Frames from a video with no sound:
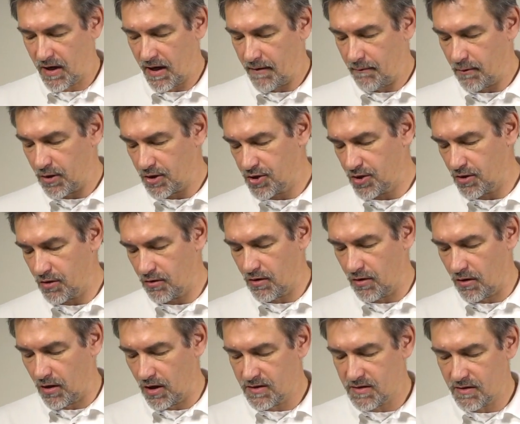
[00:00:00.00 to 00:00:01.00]
I will show
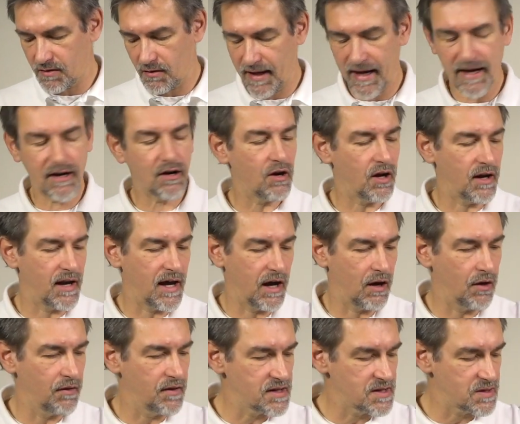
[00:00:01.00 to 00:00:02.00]
you also later on
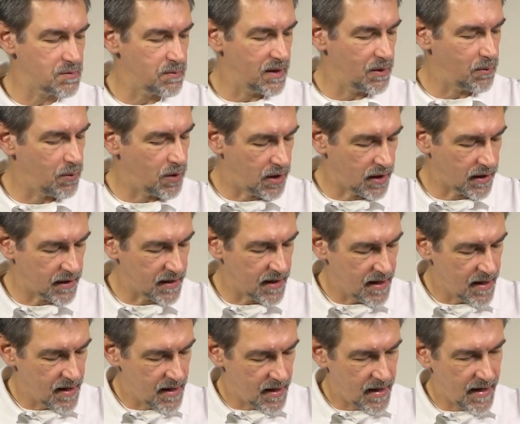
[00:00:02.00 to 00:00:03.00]
how this will work.
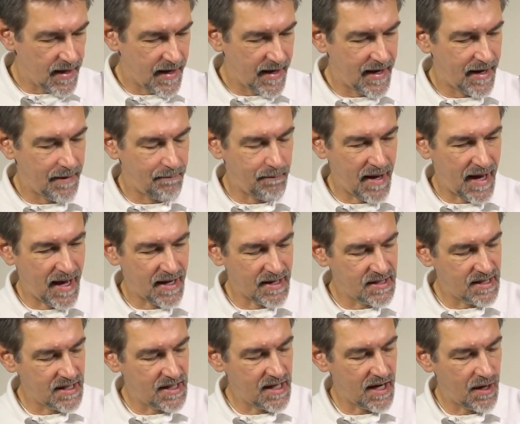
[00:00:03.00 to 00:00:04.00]

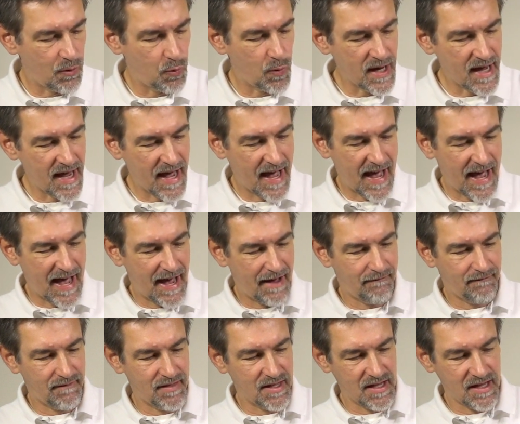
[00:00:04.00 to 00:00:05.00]
And here we
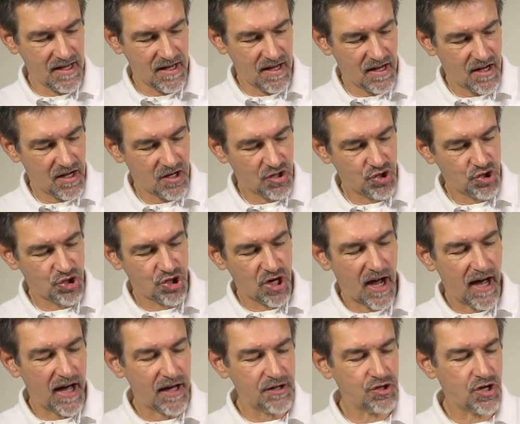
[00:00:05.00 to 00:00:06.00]
have the
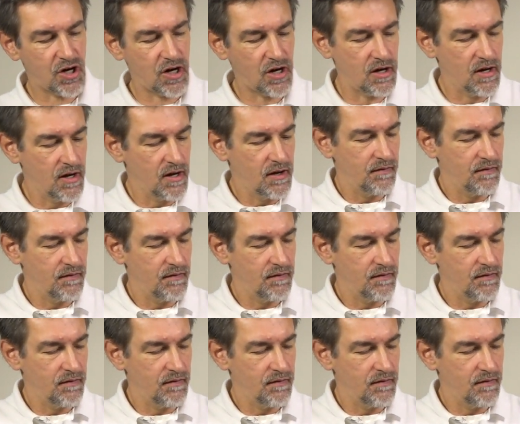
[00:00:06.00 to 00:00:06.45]
charger.